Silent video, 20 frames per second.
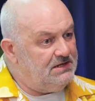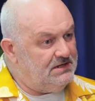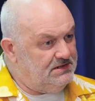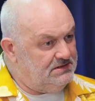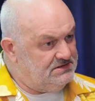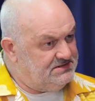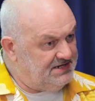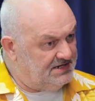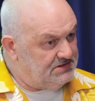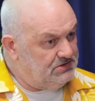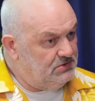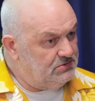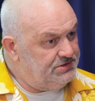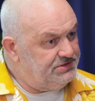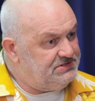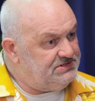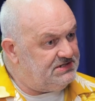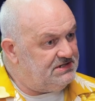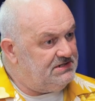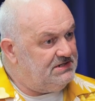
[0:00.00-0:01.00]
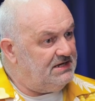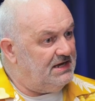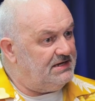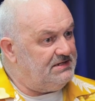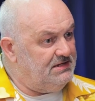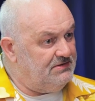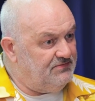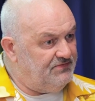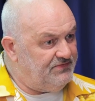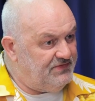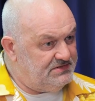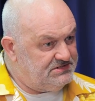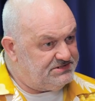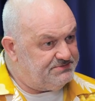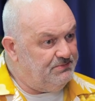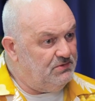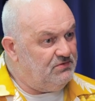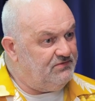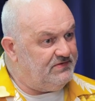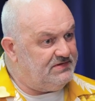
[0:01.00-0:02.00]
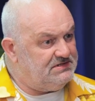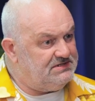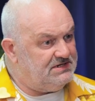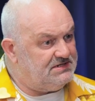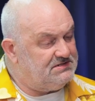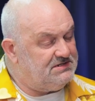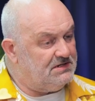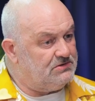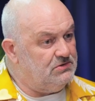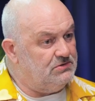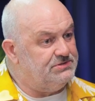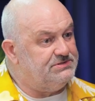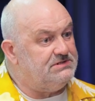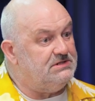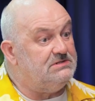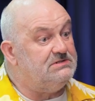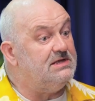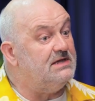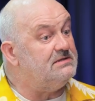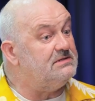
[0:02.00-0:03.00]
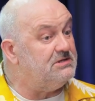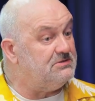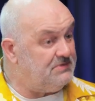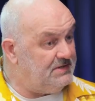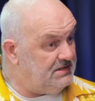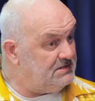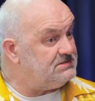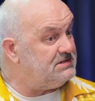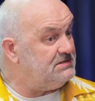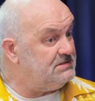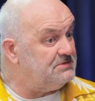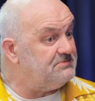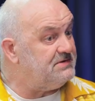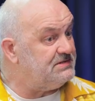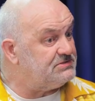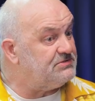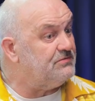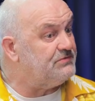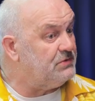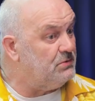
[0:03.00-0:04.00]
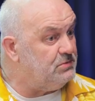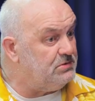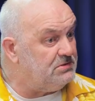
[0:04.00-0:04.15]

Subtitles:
in technology and in fast-moving technology than there is in the rest of the